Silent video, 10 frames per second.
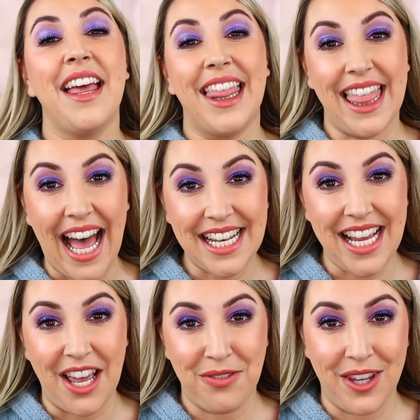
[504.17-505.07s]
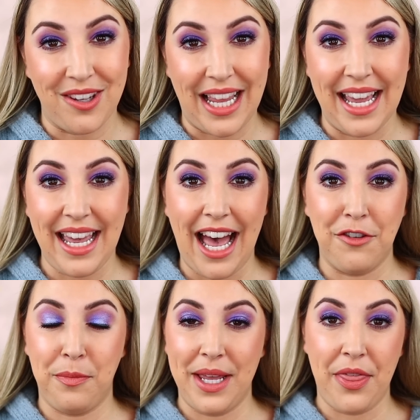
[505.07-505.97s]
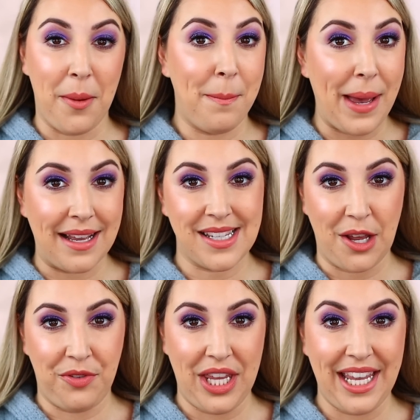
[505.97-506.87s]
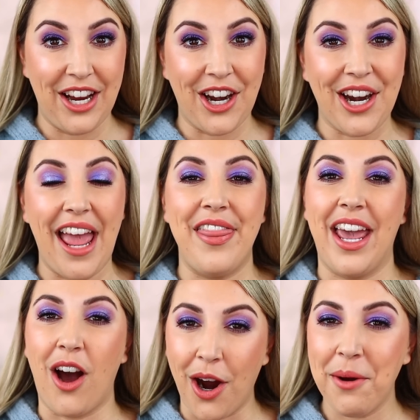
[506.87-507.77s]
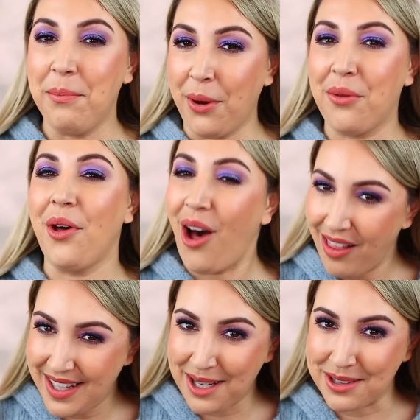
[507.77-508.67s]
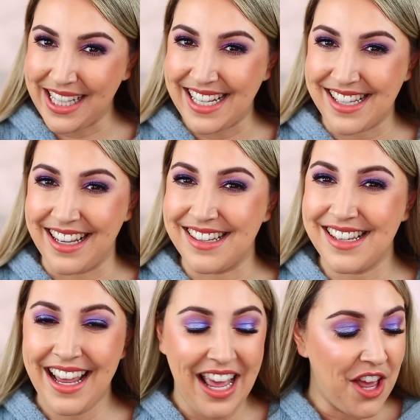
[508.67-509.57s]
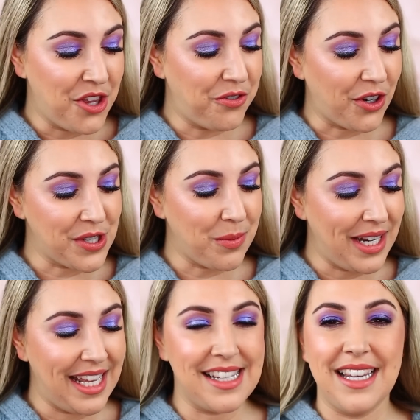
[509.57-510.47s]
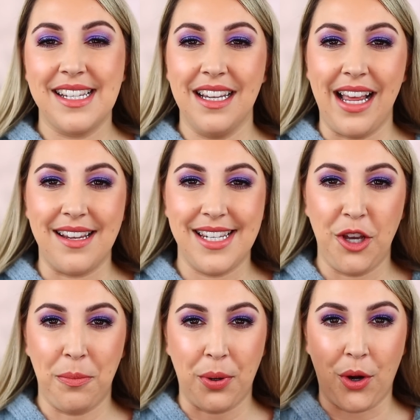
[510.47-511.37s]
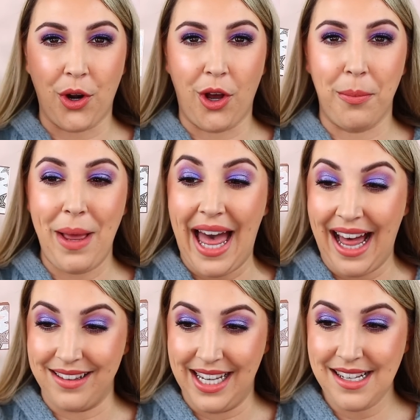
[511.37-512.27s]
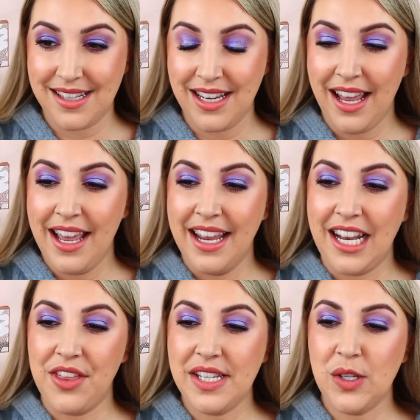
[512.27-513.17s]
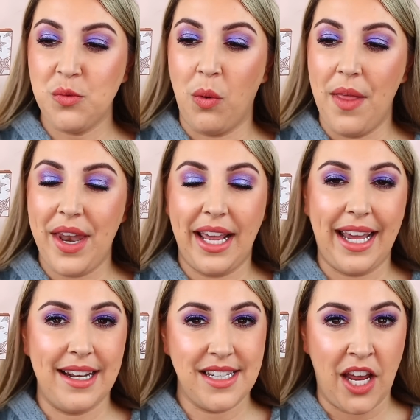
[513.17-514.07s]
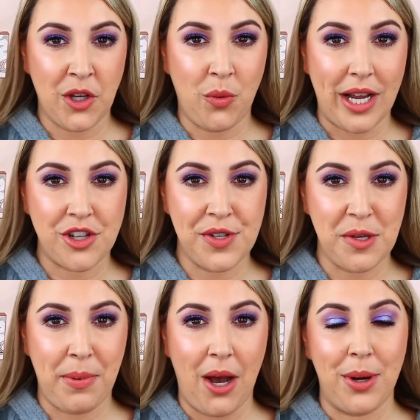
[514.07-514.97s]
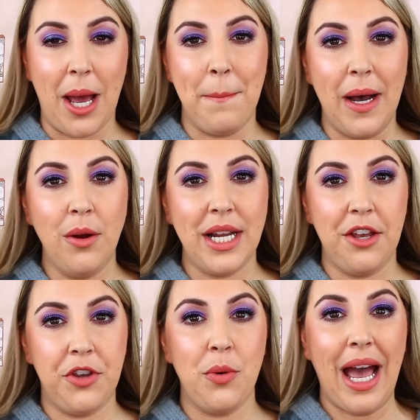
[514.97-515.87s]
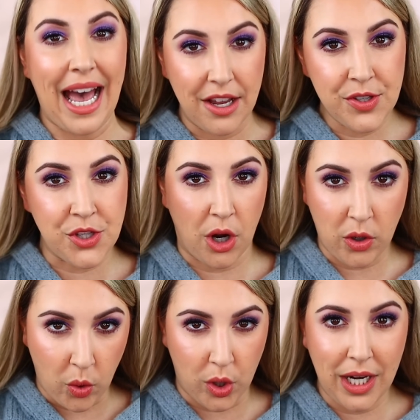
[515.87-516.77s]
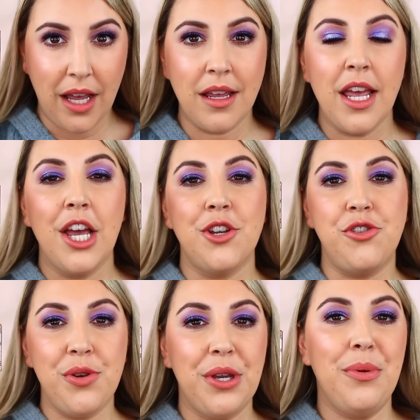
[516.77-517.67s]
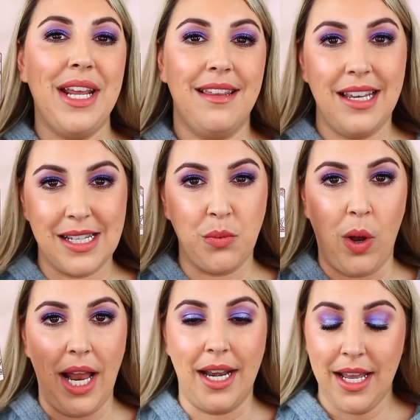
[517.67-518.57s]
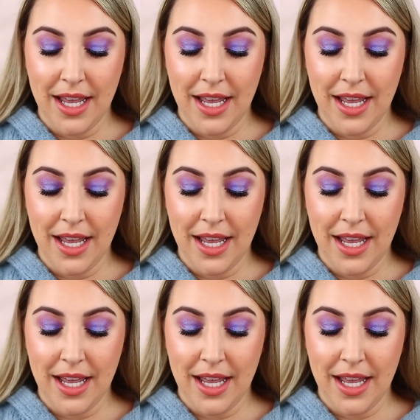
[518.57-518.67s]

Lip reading: that I feel like have been the best of the year, and they are both holiday releases. The first one is the Celestial Pearl palette. Now this is one that I get a ton of questions about if you have Star Aura, do you need this one?